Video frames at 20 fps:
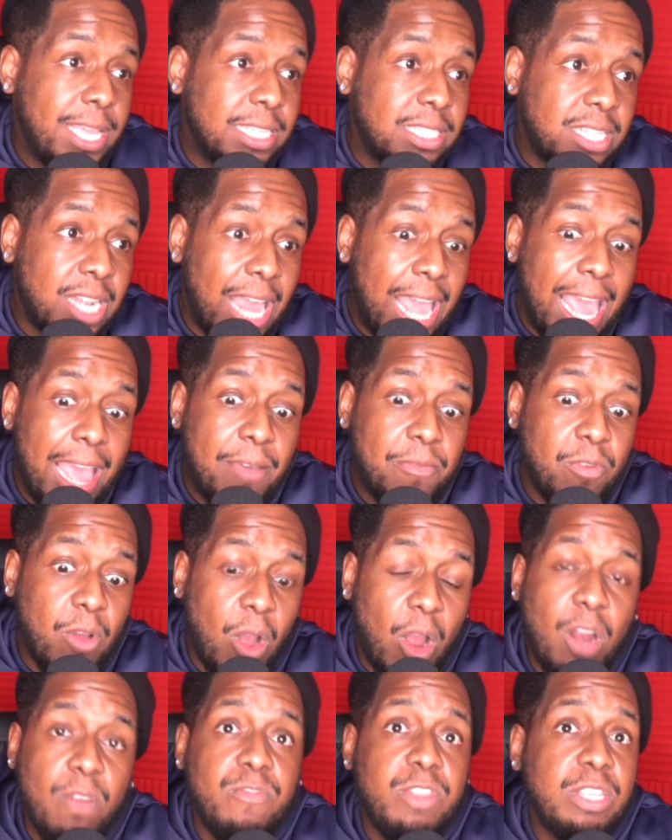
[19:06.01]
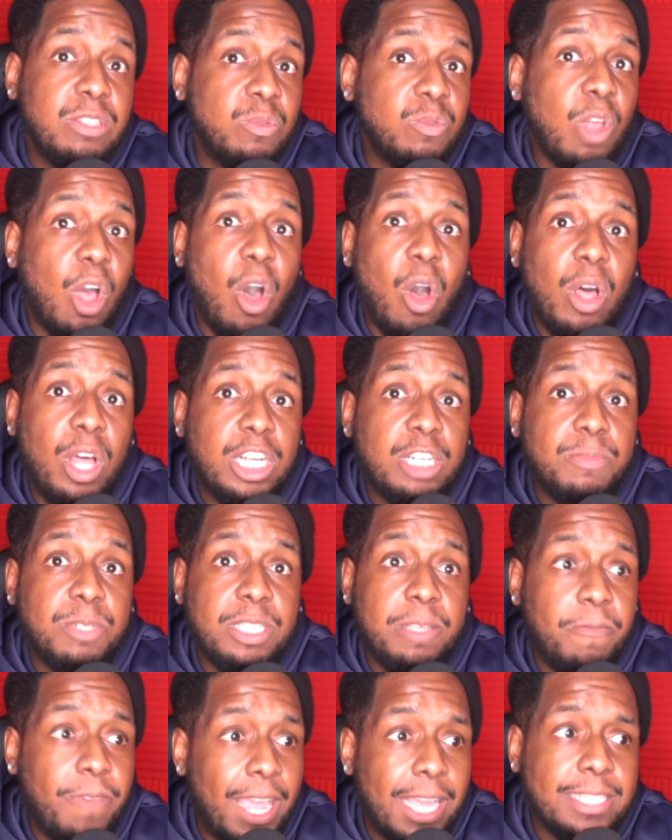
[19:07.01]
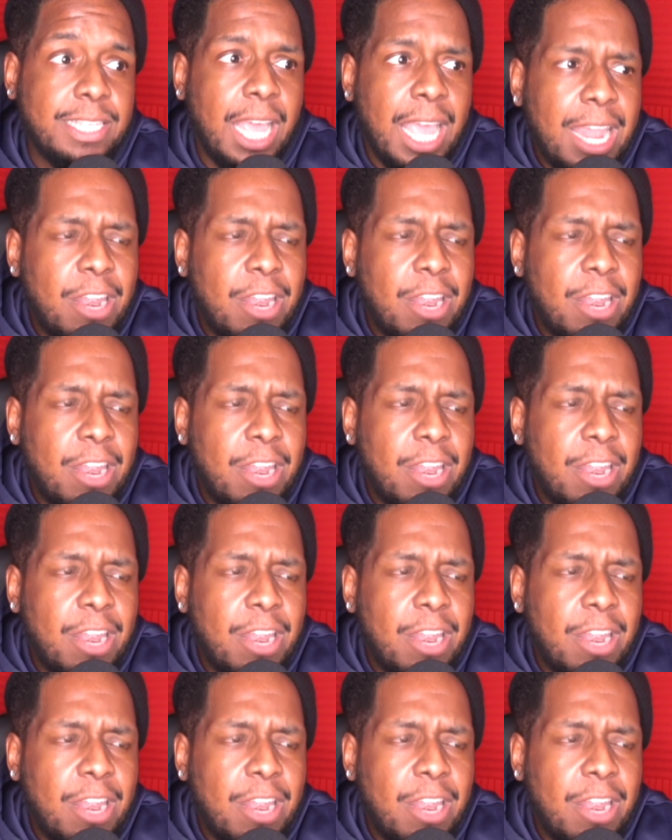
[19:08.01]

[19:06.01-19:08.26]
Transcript: us laugh or if this was all 100% facts.